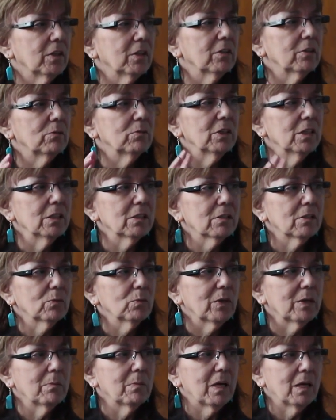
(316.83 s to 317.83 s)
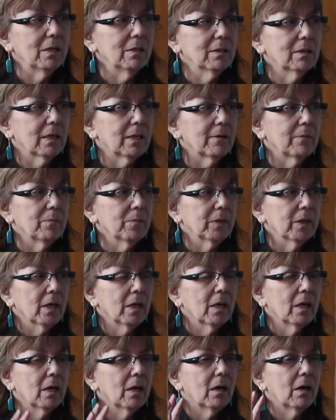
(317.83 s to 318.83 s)
And the reason we made them,
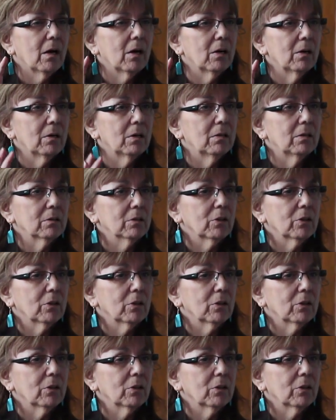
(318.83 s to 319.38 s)
our